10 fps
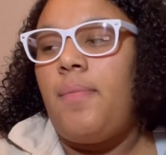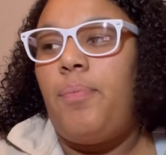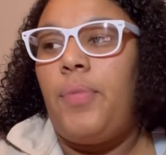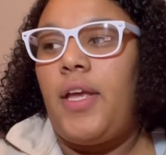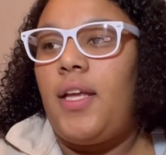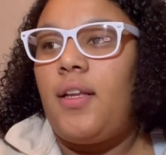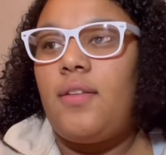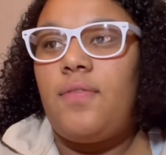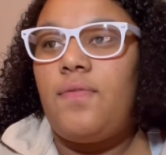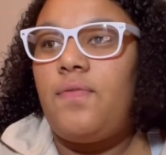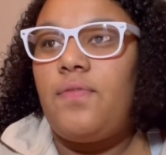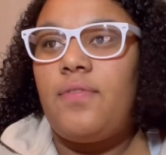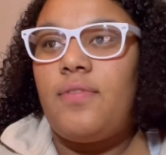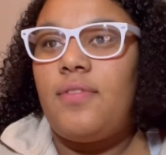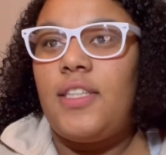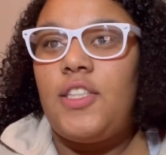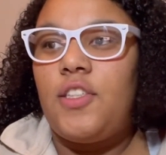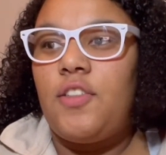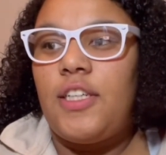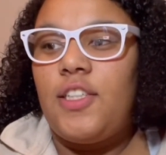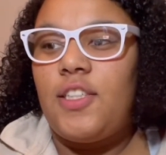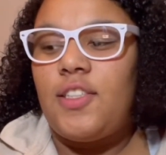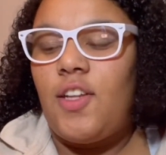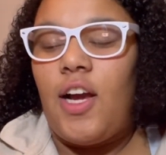But this generation is not